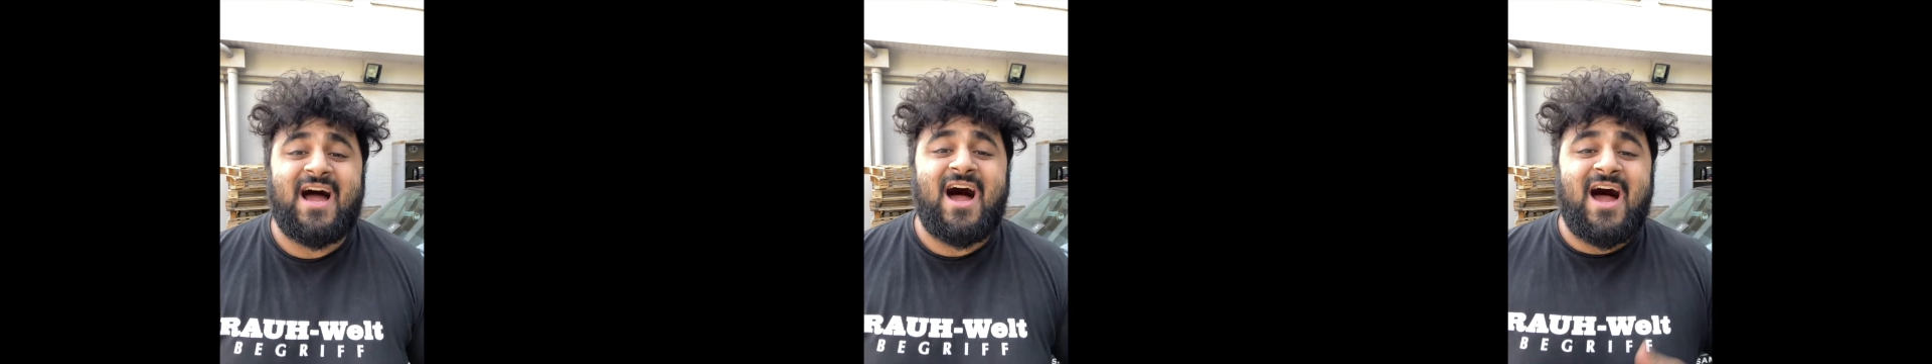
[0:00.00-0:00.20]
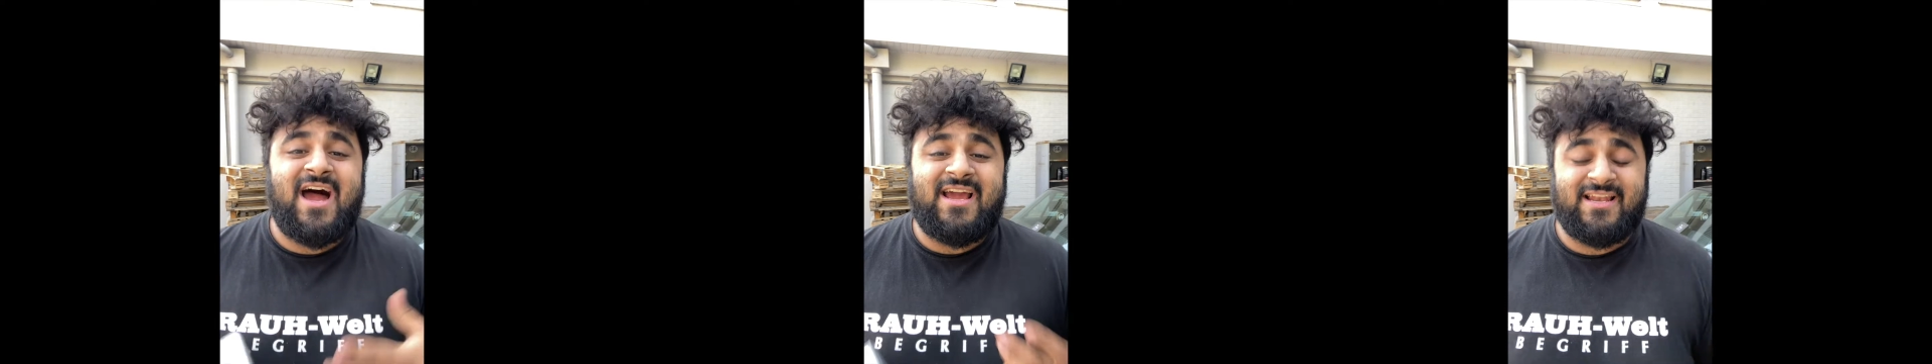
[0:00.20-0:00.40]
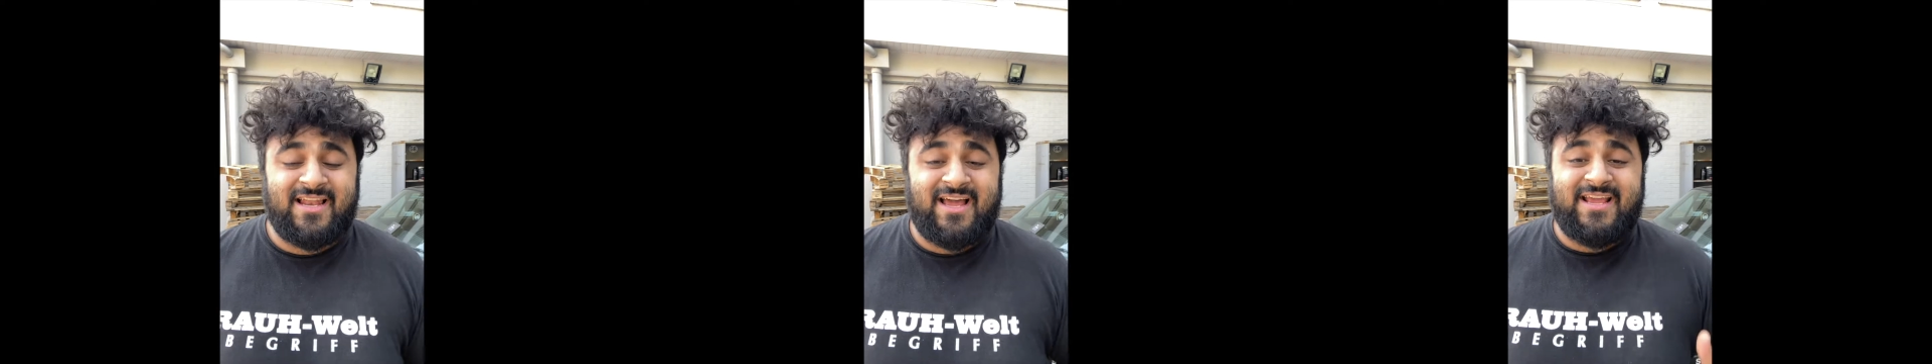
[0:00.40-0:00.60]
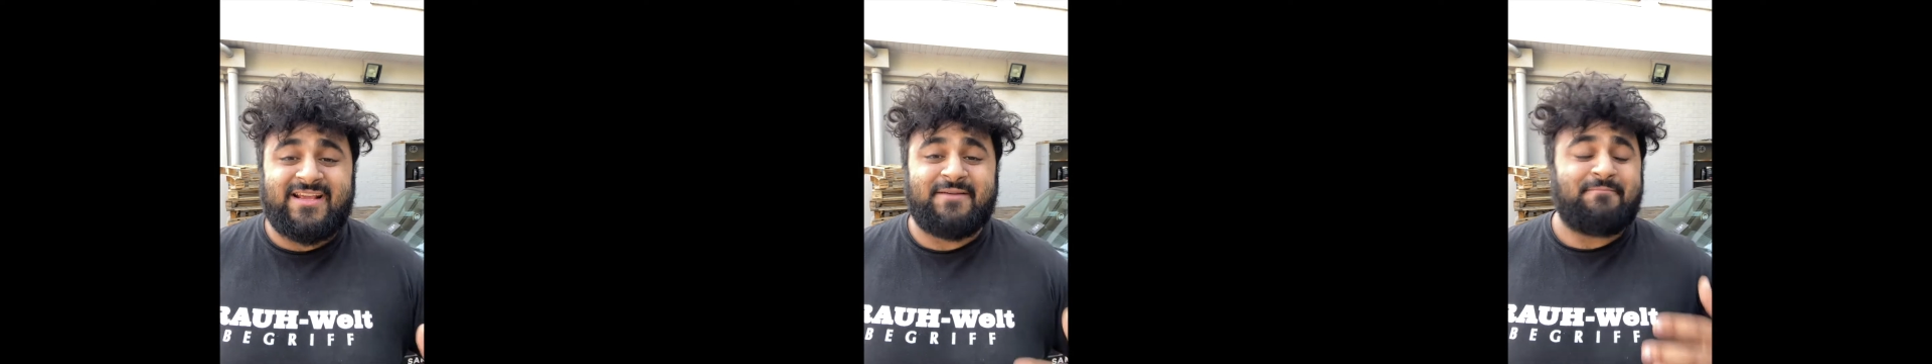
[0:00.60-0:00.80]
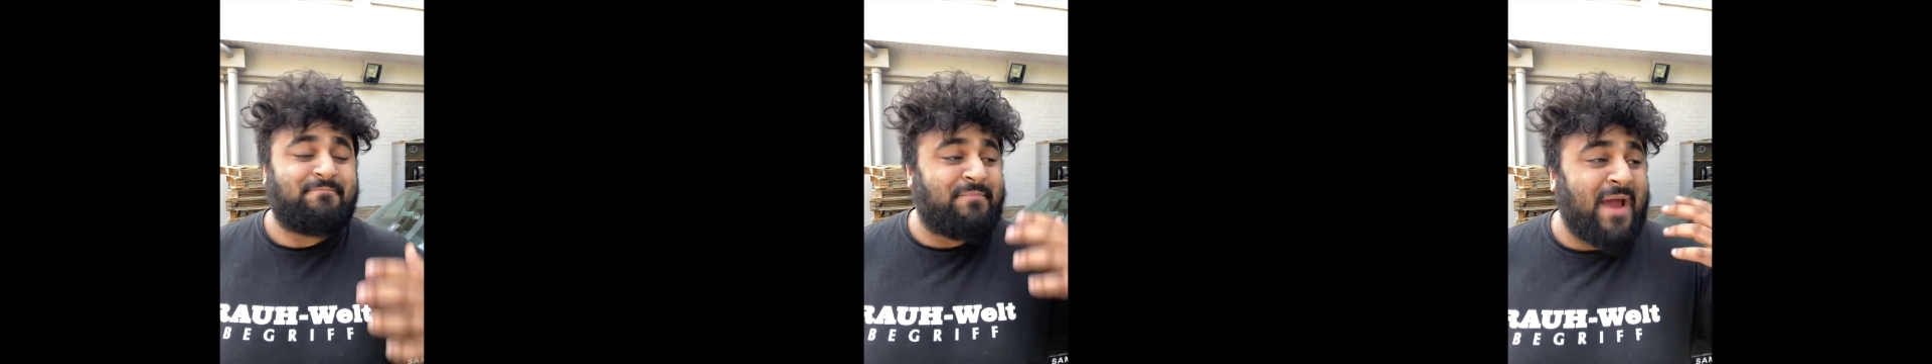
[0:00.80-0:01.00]
I
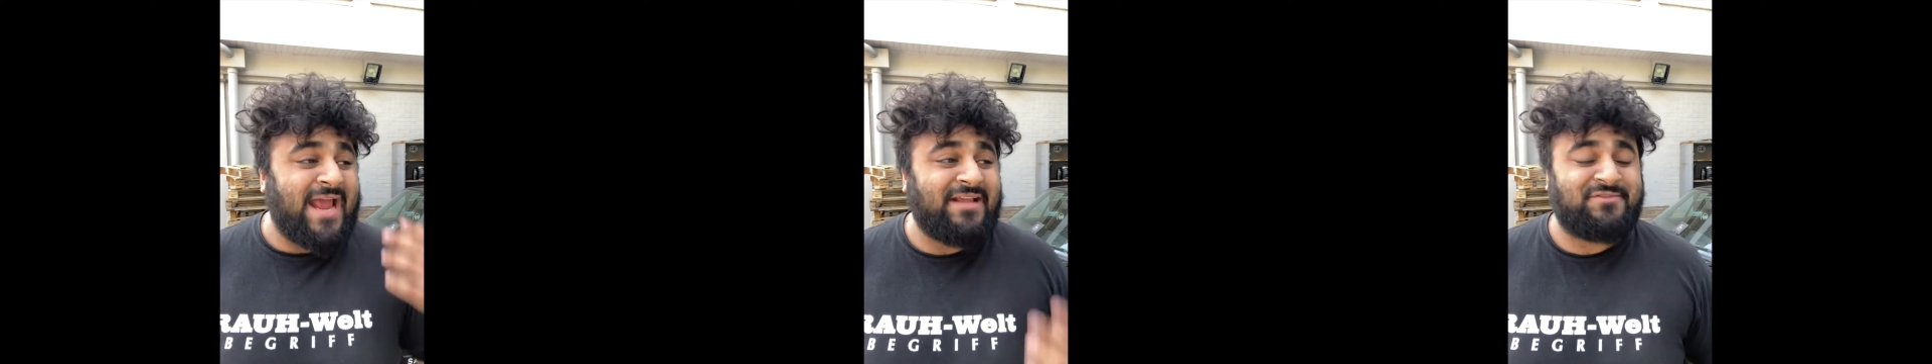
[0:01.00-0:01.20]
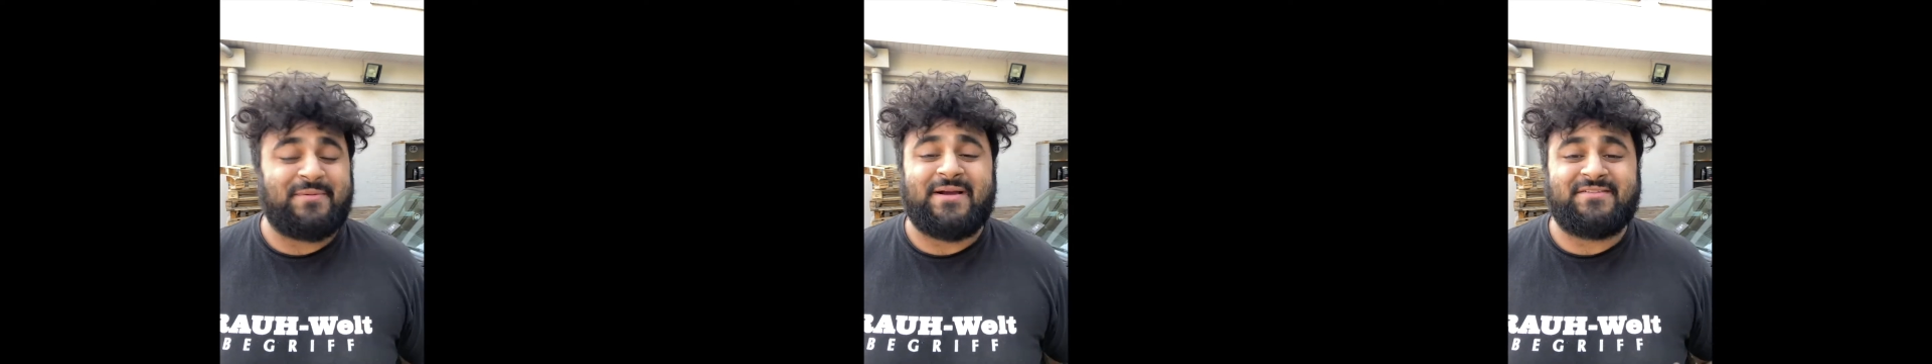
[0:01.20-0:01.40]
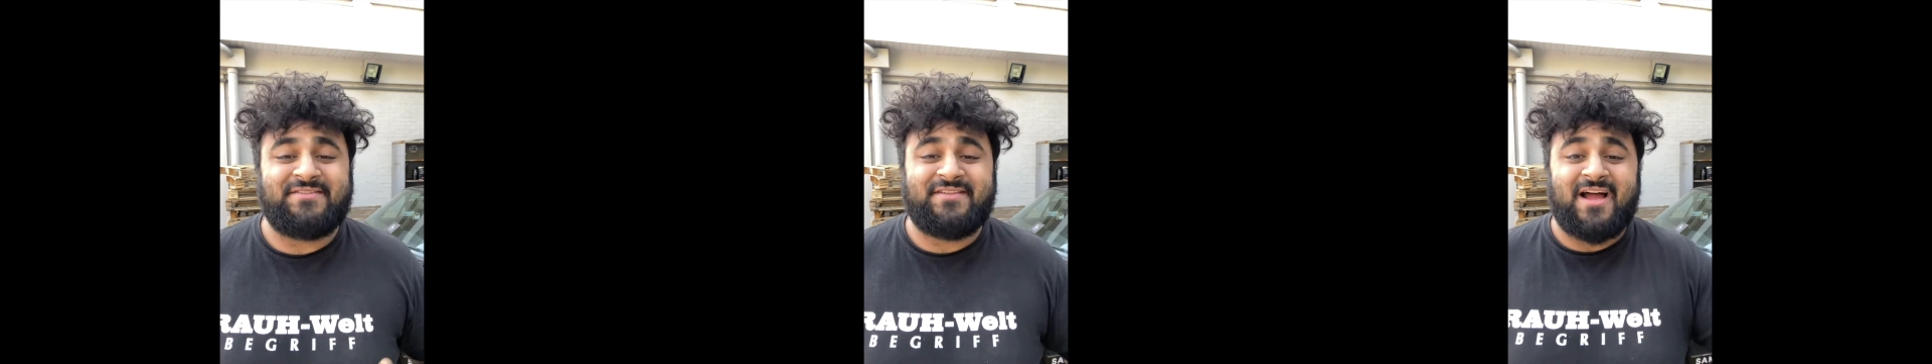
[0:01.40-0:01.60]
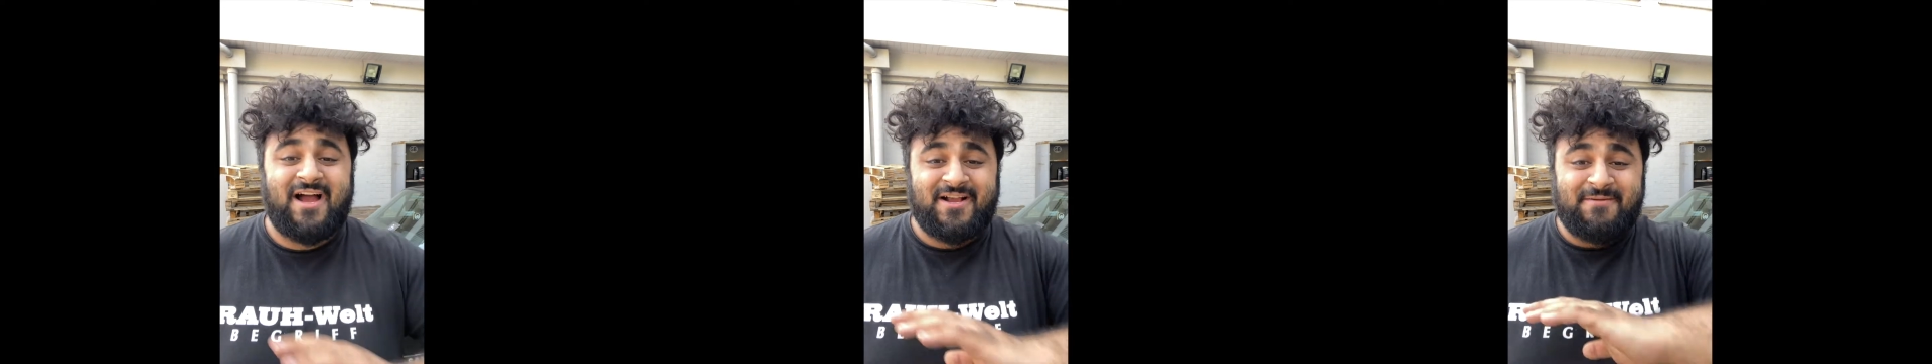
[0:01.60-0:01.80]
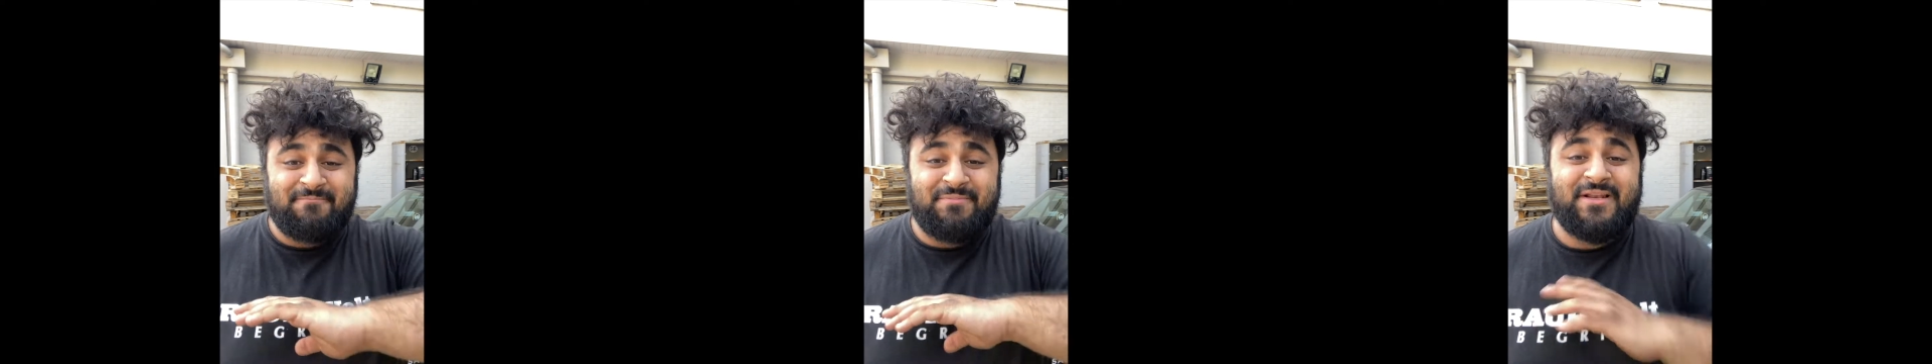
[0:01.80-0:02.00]
like paste waxes that are
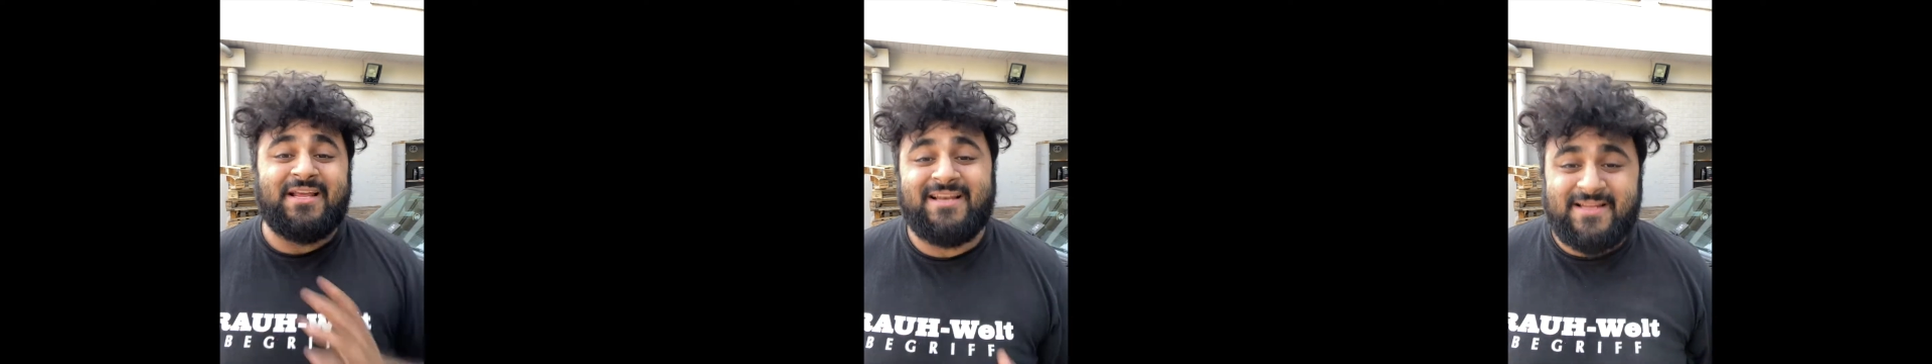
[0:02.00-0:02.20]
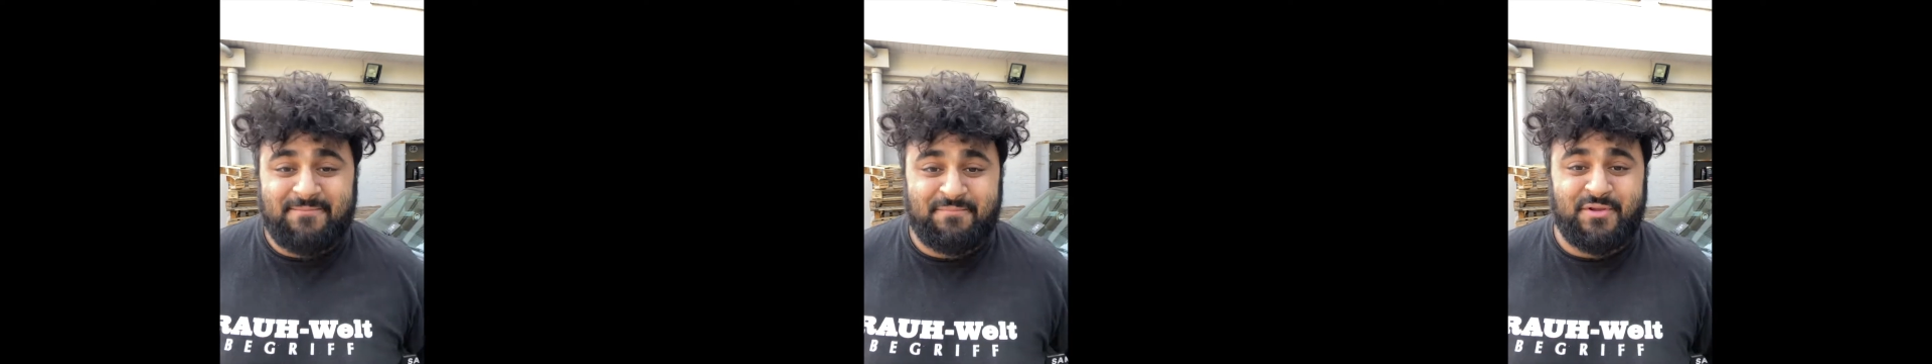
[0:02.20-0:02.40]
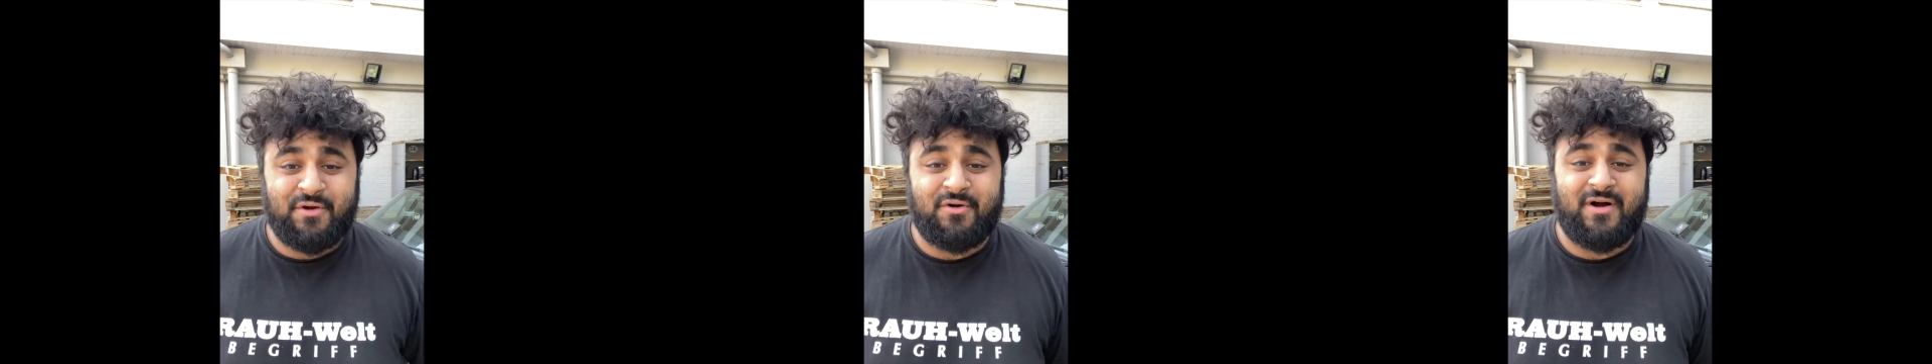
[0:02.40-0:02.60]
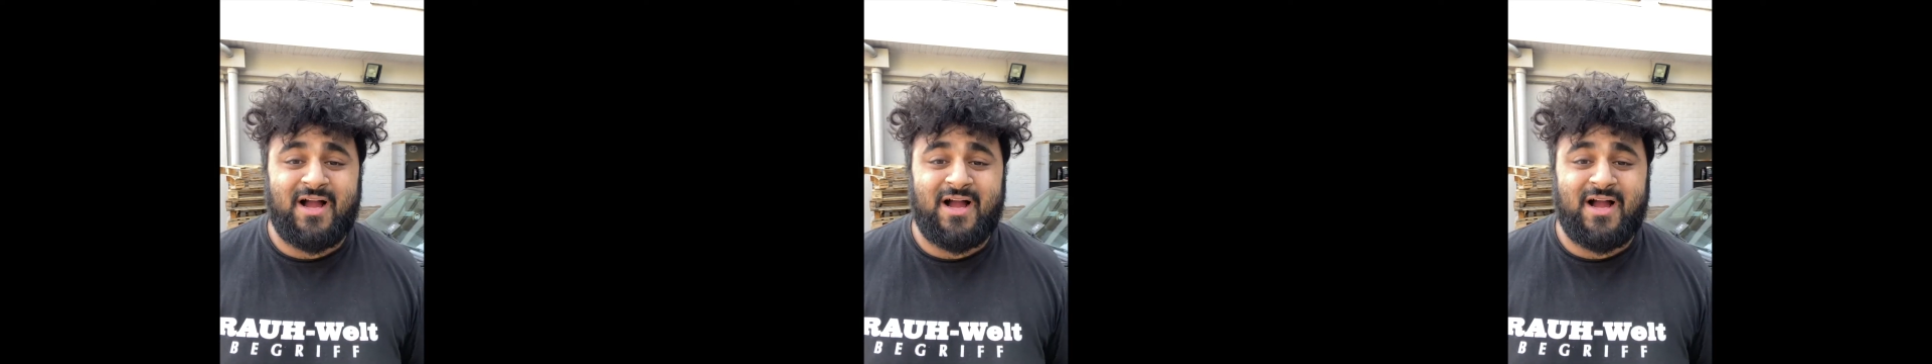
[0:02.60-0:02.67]
completely pure